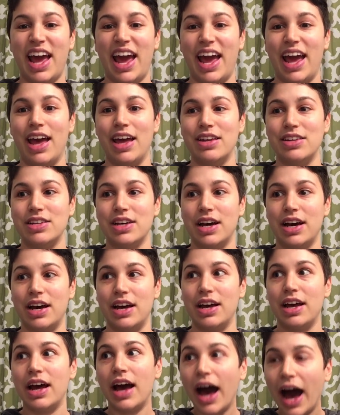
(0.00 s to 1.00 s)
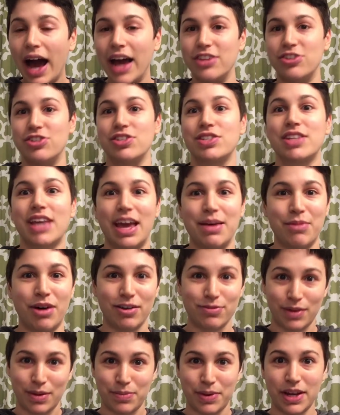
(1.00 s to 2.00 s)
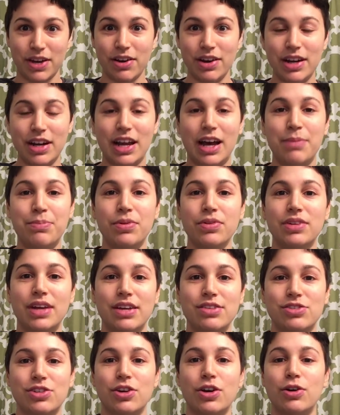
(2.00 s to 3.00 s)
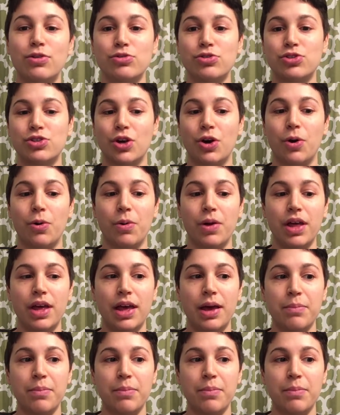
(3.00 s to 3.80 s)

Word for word: and I just came off my period a couple days ago, so